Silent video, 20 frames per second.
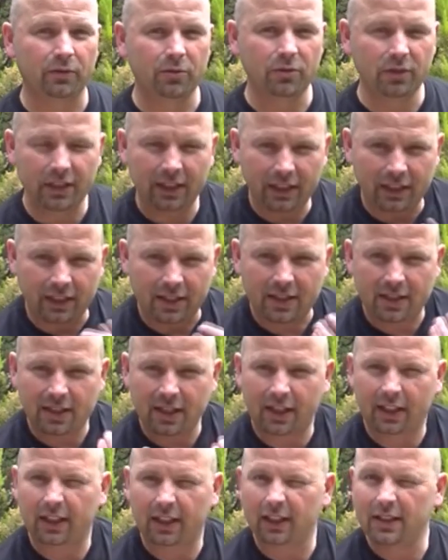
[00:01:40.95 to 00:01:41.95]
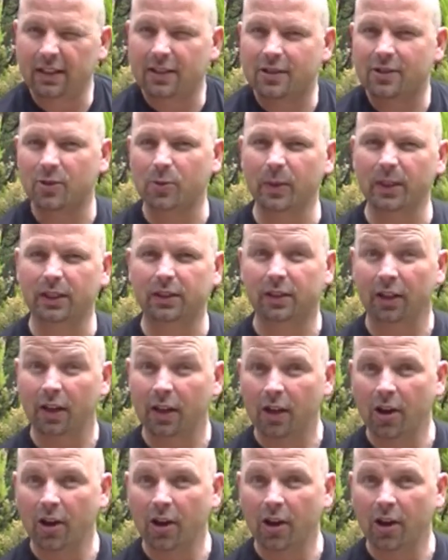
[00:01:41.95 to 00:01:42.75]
really sickly sweet